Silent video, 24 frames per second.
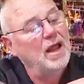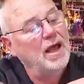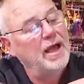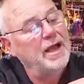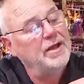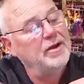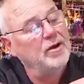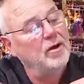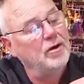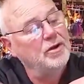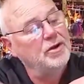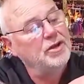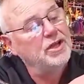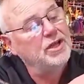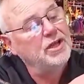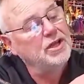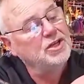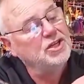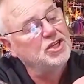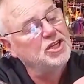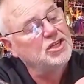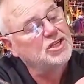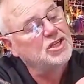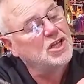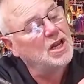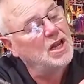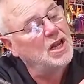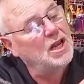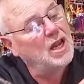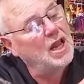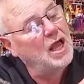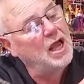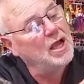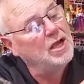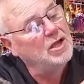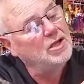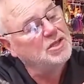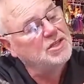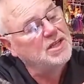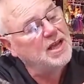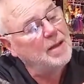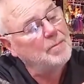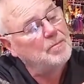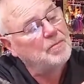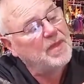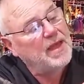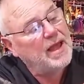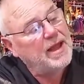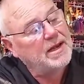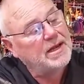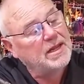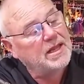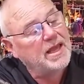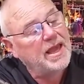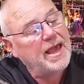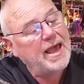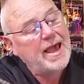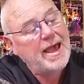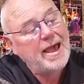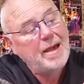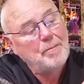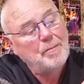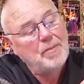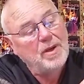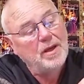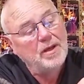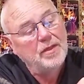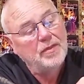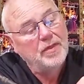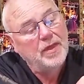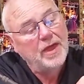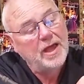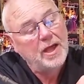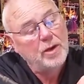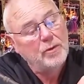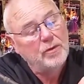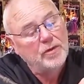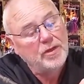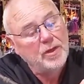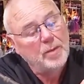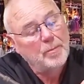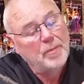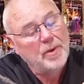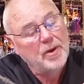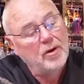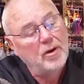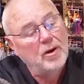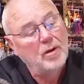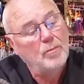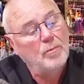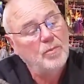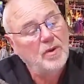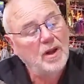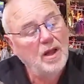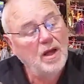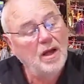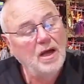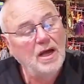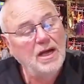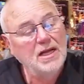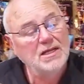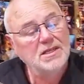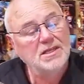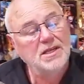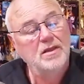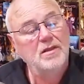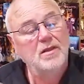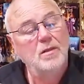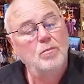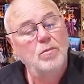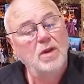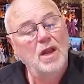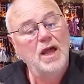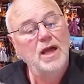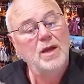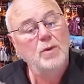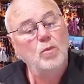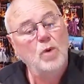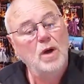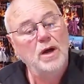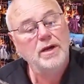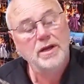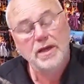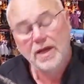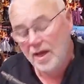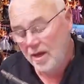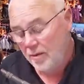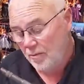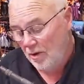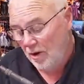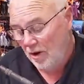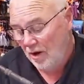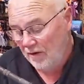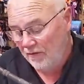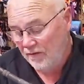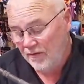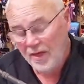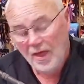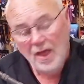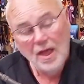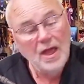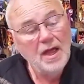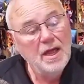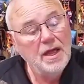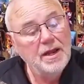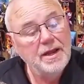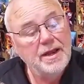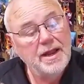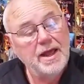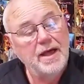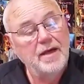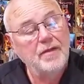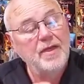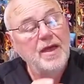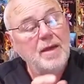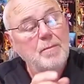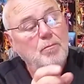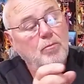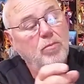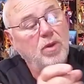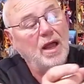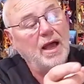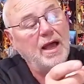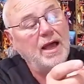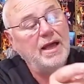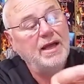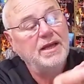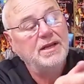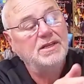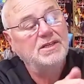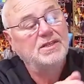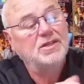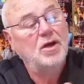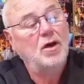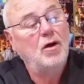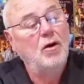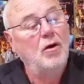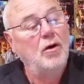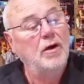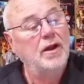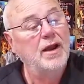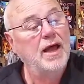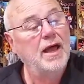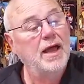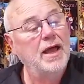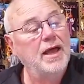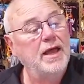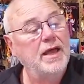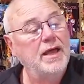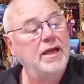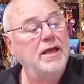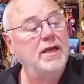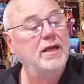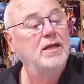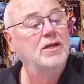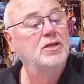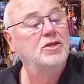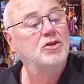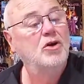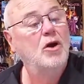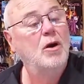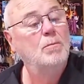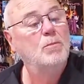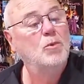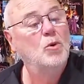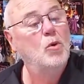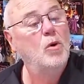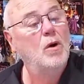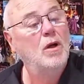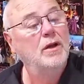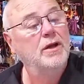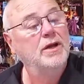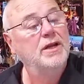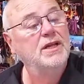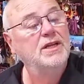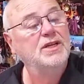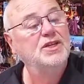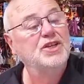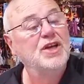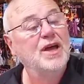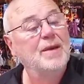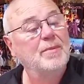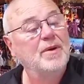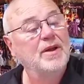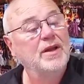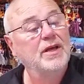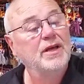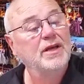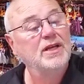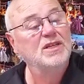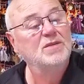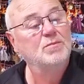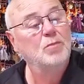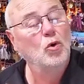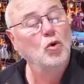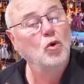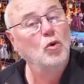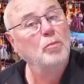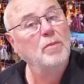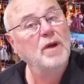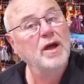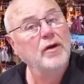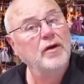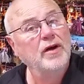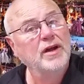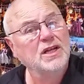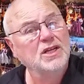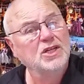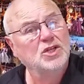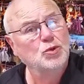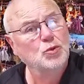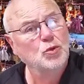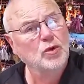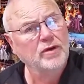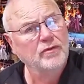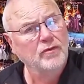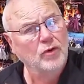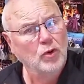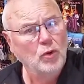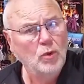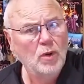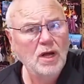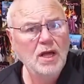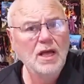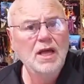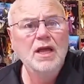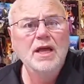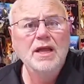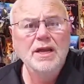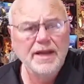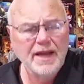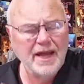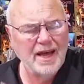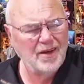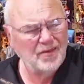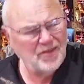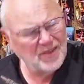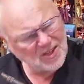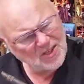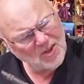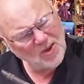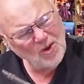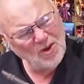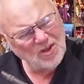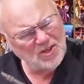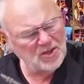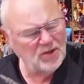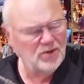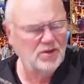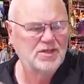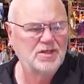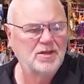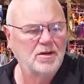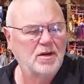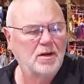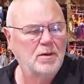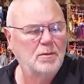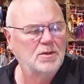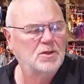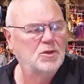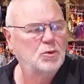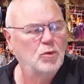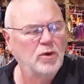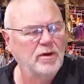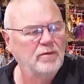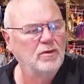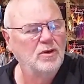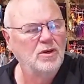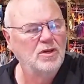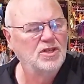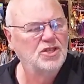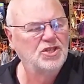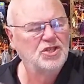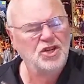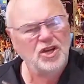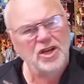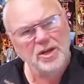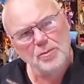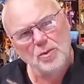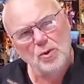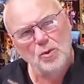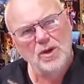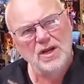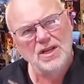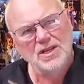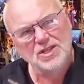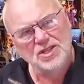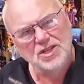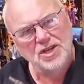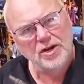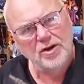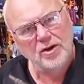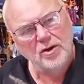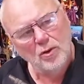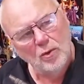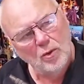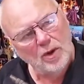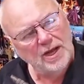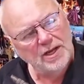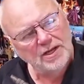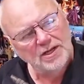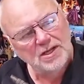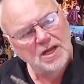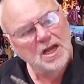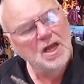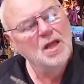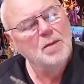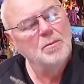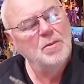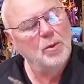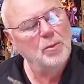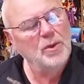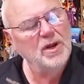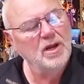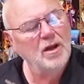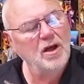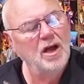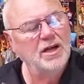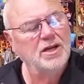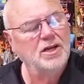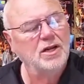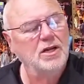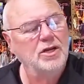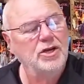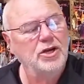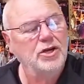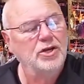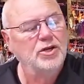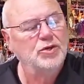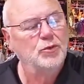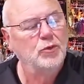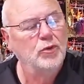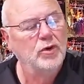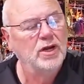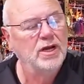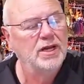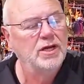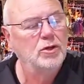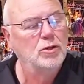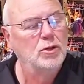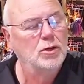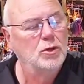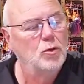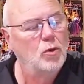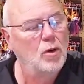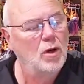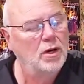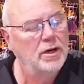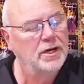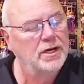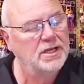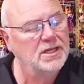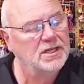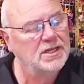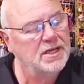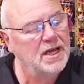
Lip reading: blade on. You can just close up that gap there with your pair of pliers so the blade won't come off. Now that blade's on a top quality Japanese ball bearing swivel. Now there's all sorts of swivels, cheaper ones, dearer ones, but we like to use really good quality